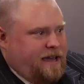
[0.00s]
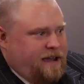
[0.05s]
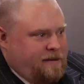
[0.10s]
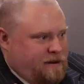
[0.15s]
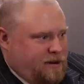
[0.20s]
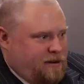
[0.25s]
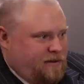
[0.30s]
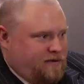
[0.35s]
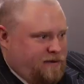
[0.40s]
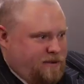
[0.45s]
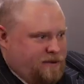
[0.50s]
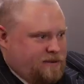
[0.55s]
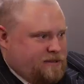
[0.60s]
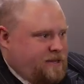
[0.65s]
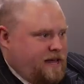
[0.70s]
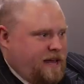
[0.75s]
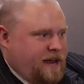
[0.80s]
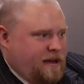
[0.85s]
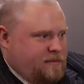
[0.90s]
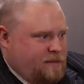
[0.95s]
I made a referral
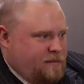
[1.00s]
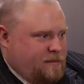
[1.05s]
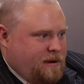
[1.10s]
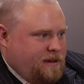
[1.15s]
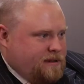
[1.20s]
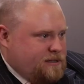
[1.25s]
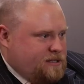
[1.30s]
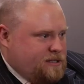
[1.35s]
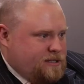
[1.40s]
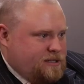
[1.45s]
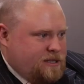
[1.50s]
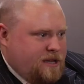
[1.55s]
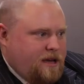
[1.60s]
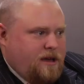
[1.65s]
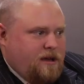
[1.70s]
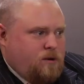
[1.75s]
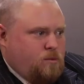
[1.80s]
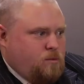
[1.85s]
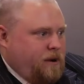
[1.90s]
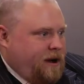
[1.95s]
to that ophthalmologist,
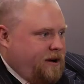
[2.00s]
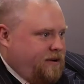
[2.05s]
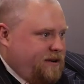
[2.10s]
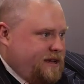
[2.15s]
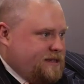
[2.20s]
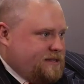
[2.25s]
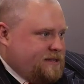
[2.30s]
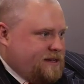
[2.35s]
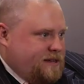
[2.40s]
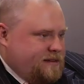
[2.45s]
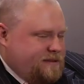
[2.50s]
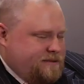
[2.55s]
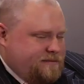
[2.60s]
where is it?